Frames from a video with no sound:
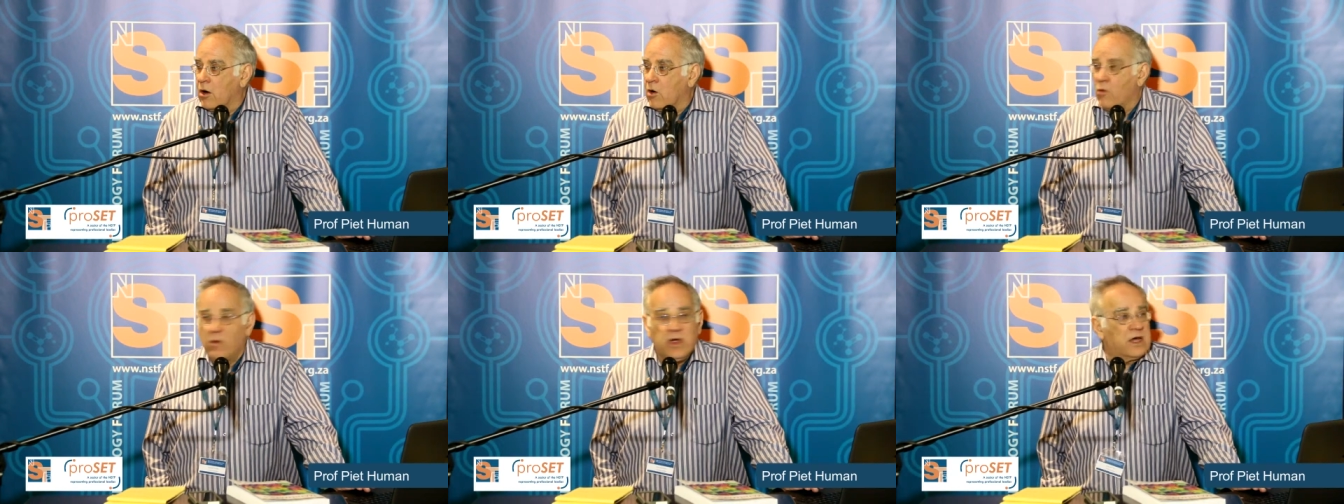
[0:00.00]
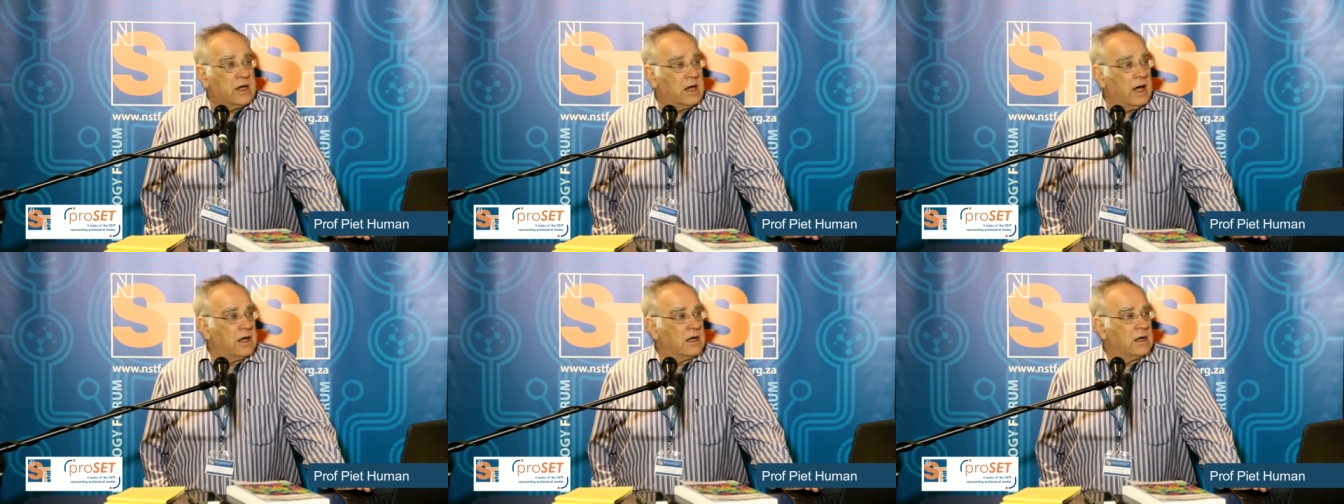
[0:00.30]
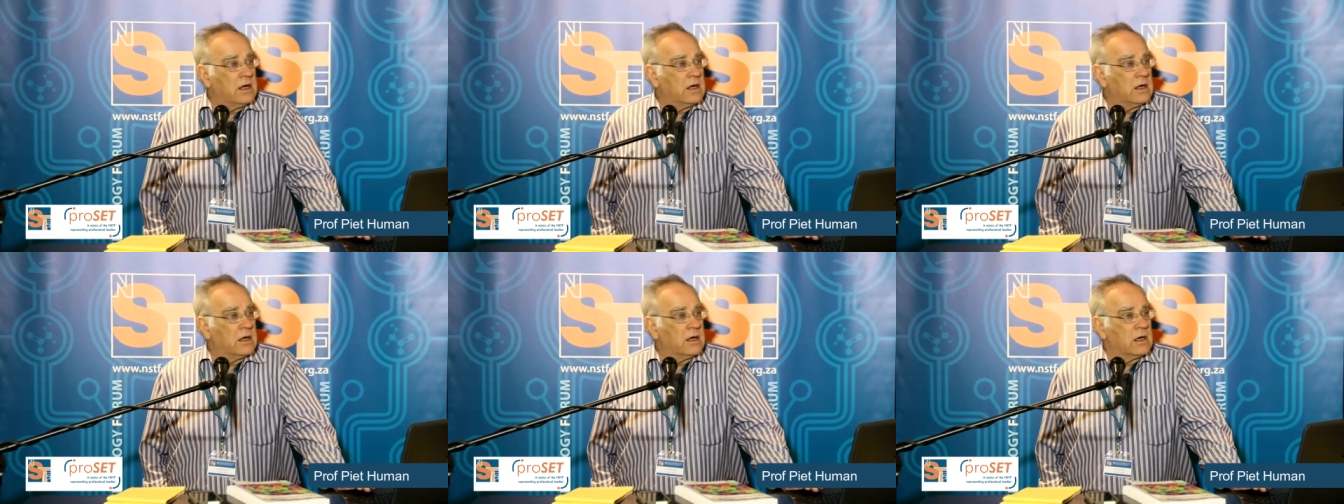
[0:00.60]
we
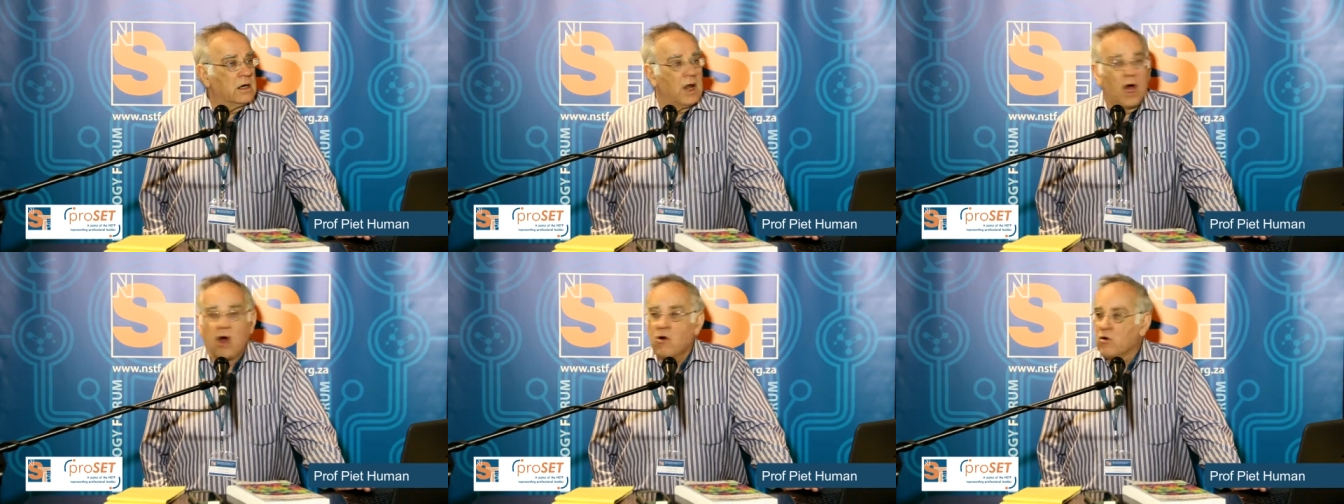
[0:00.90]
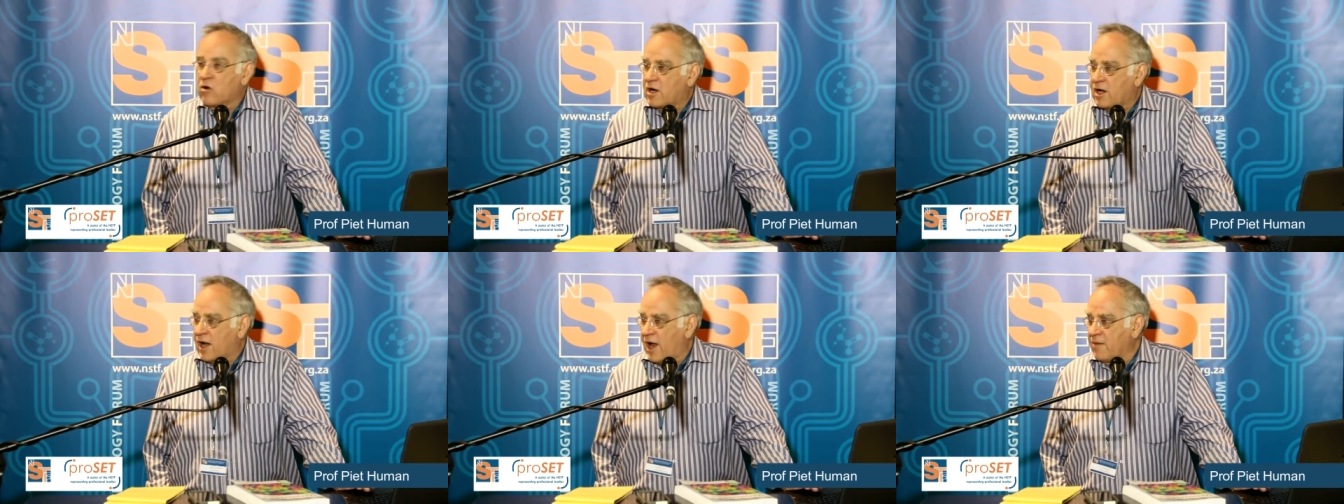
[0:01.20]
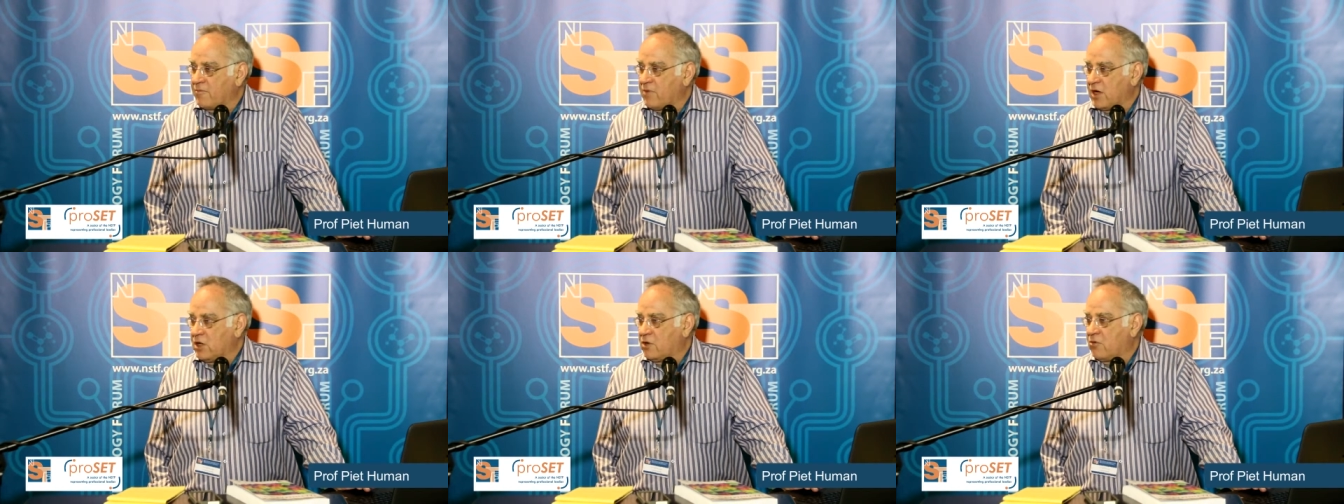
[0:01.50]
can now
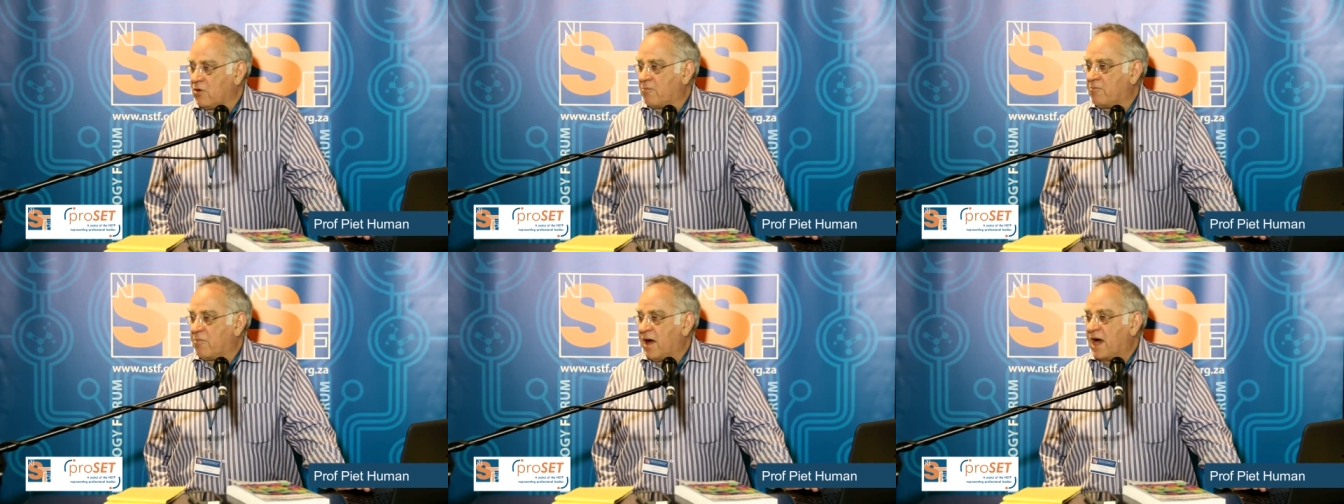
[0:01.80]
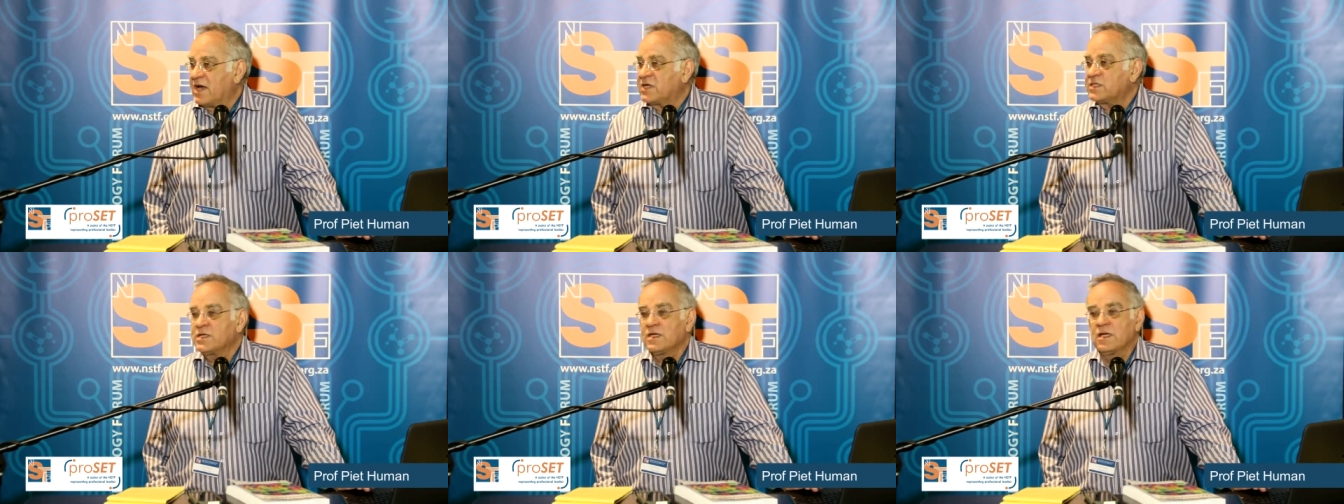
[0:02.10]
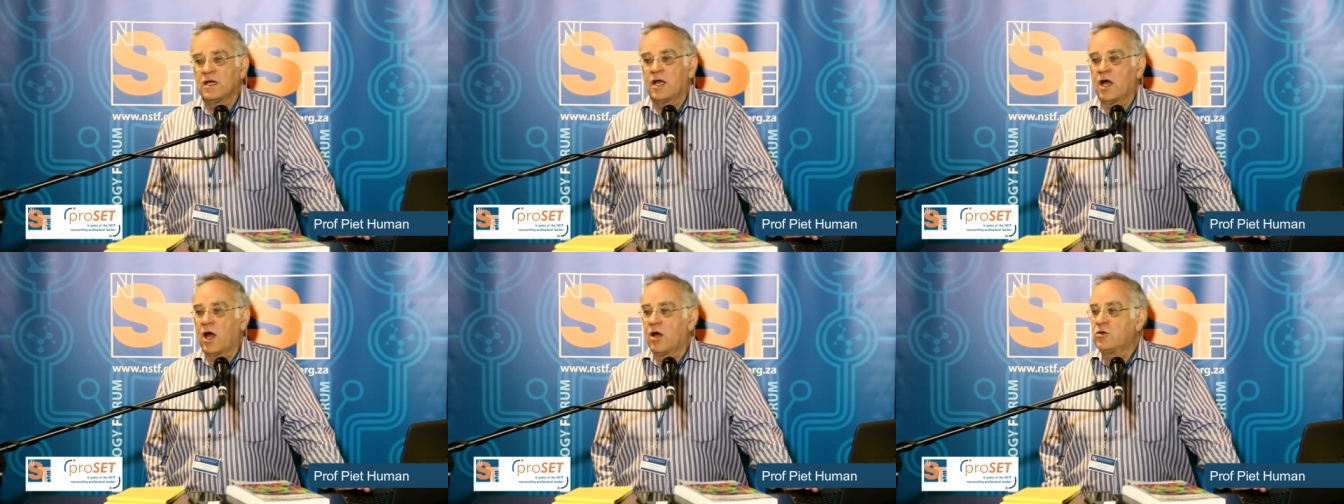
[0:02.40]
climb into a bus
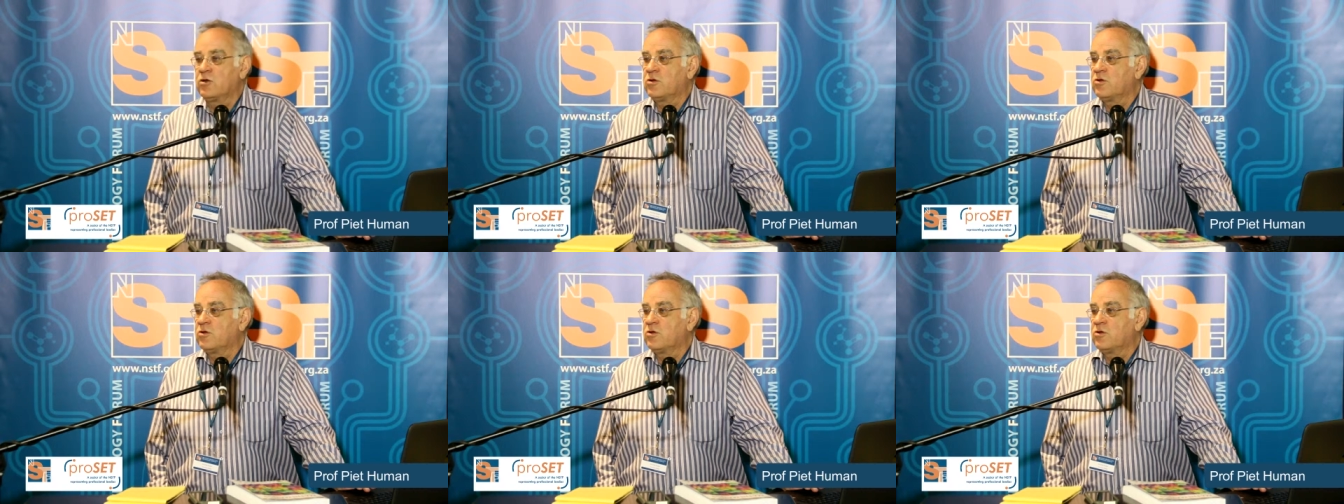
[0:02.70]
and go